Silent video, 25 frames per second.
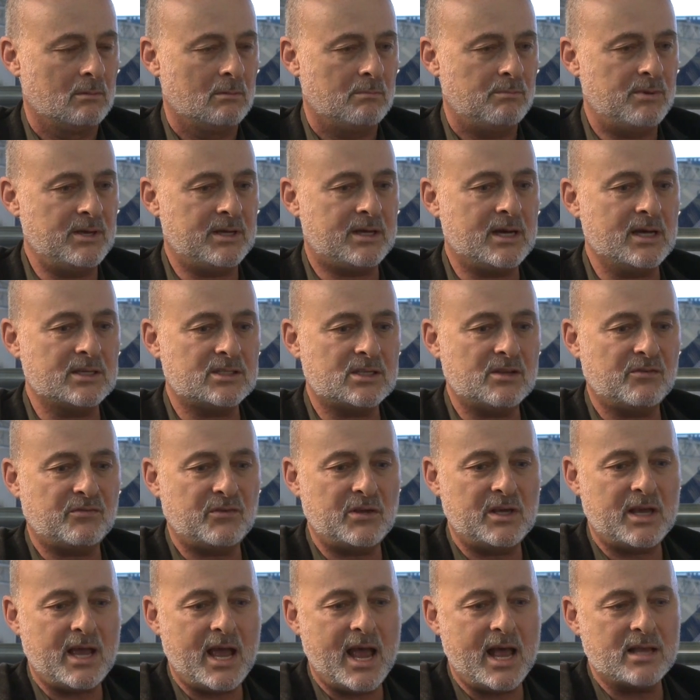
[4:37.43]
Because if
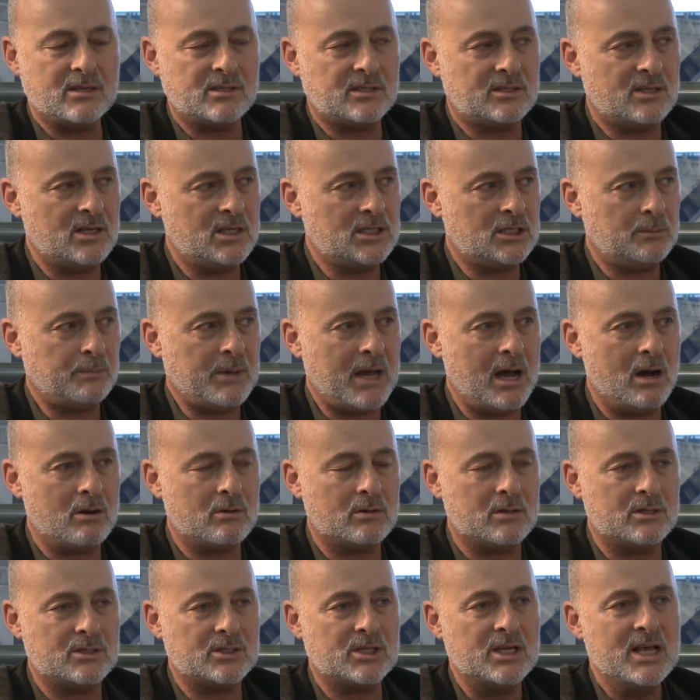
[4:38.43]
he has these
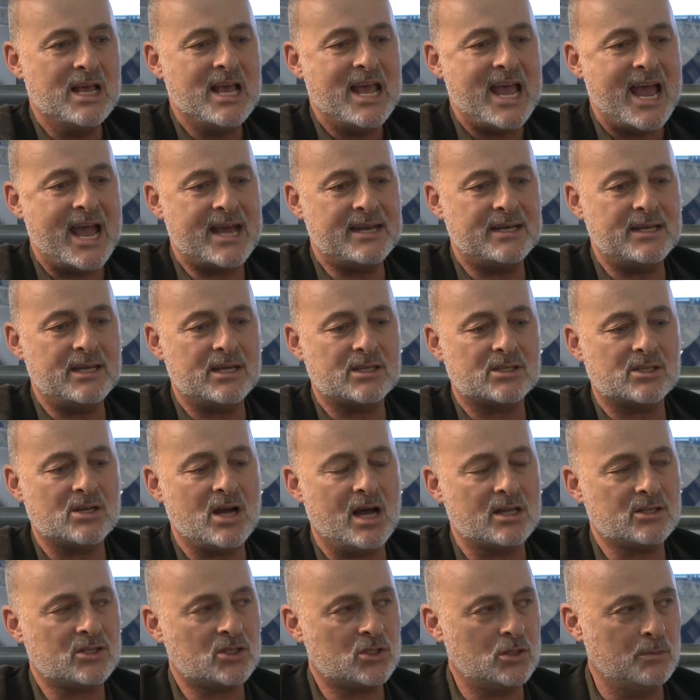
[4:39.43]
powers and he is
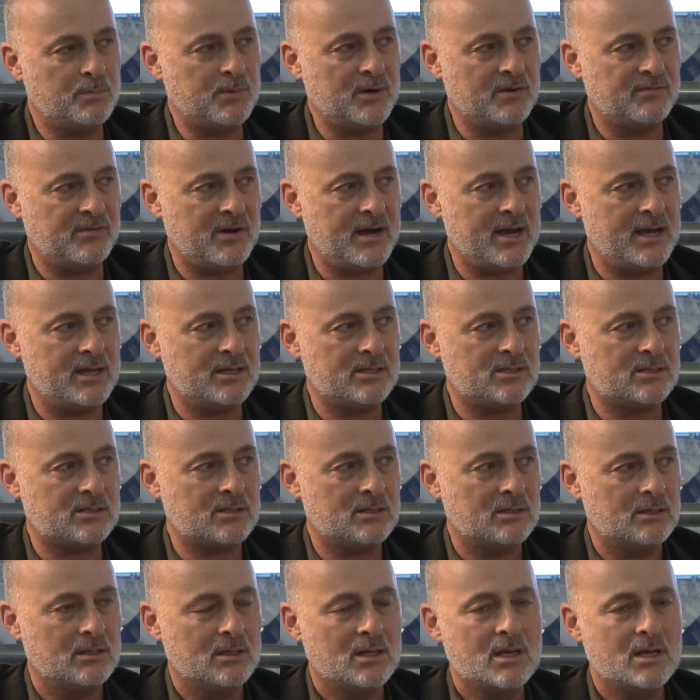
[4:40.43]
not supervised,